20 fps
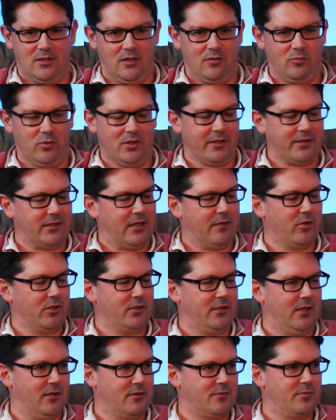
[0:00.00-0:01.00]
with like neighboring
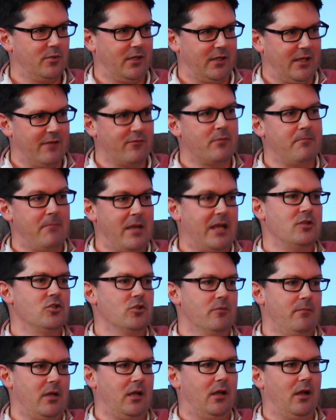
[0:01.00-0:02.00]
towns, but like every
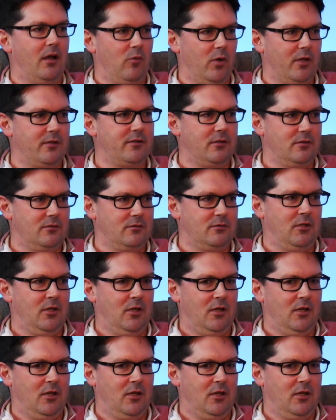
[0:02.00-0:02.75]
major meet I went to,